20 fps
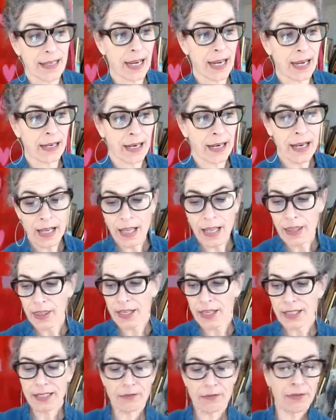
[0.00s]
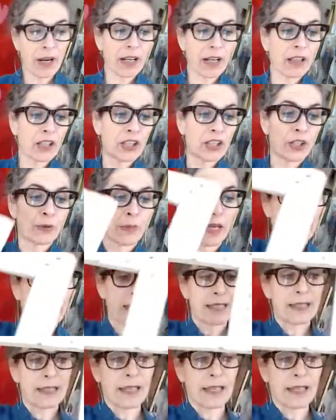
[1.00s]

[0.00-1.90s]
And this rug loom is